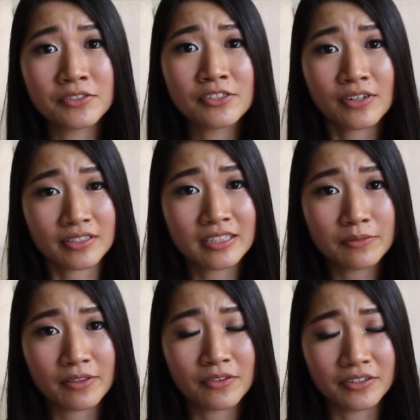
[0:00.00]
who's struggling
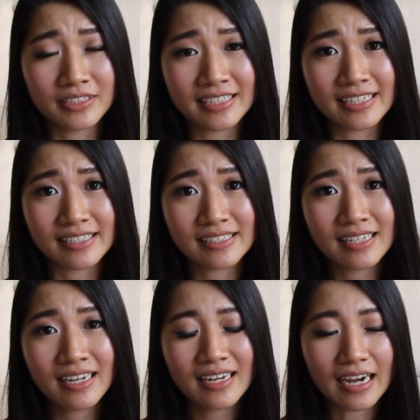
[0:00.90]
with loneliness,
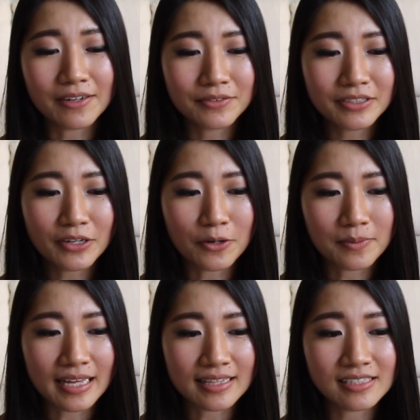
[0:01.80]
I really
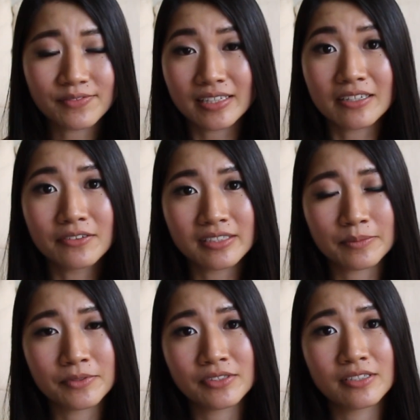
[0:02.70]
hope that this video was
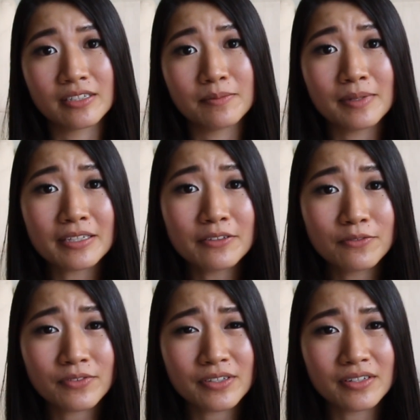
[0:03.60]
able to make you
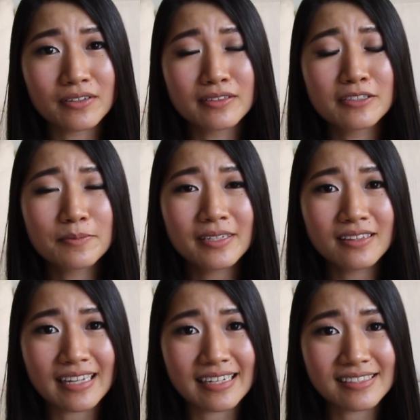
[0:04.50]
feel a little bit
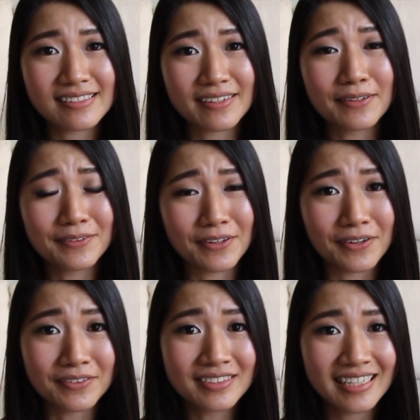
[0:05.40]
less
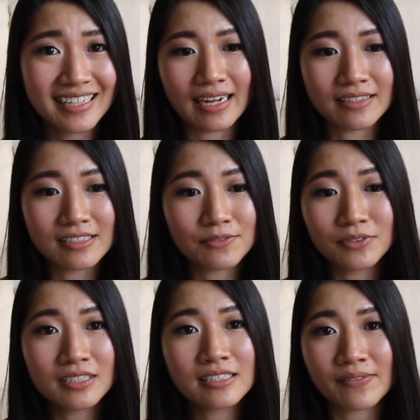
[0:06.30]
alone, and it's
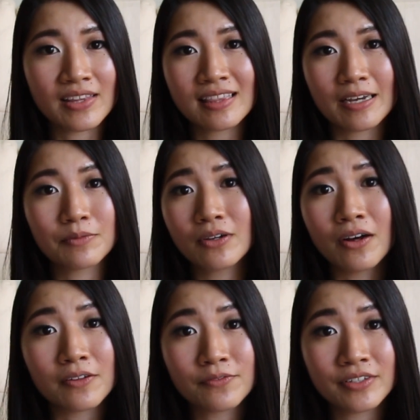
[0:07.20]
really something that we
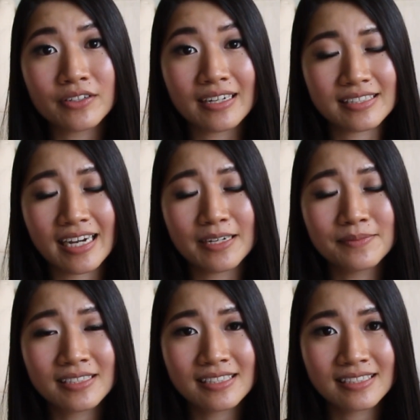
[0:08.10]
all feel at
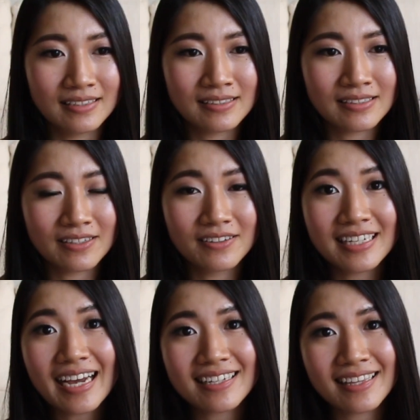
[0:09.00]
times. So
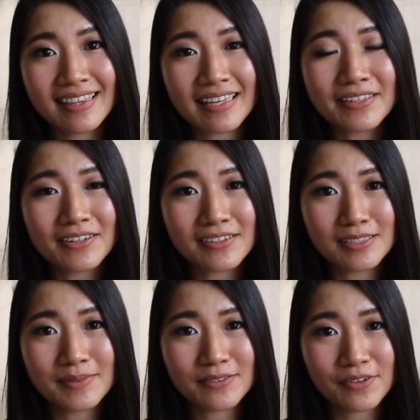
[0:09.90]
yeah, thank you all
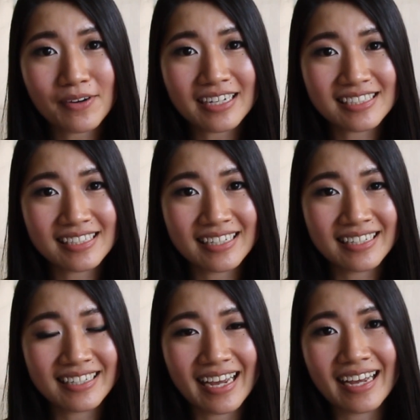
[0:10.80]
so much for
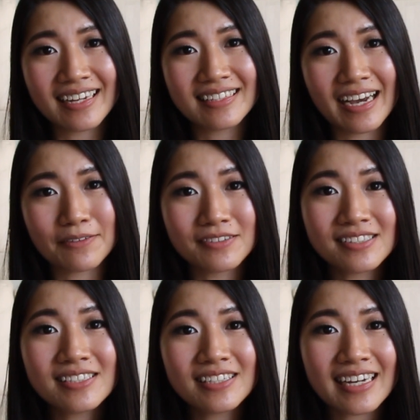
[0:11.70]
watching, and I will
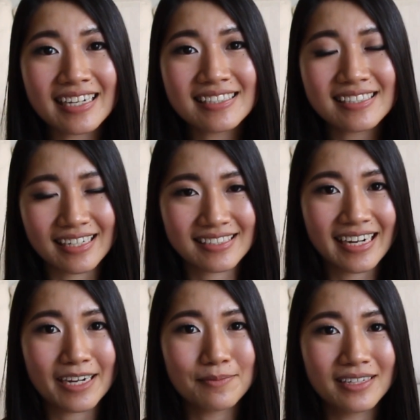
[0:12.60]
see you guys next
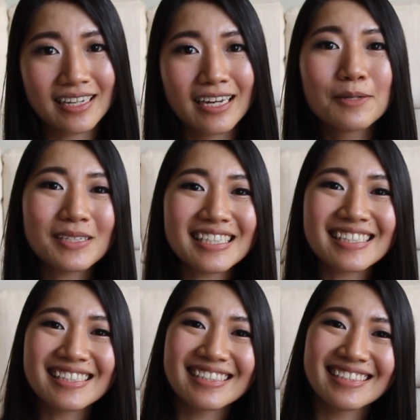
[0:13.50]
time.
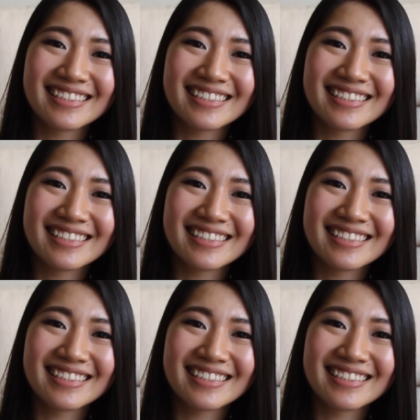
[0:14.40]
Peace.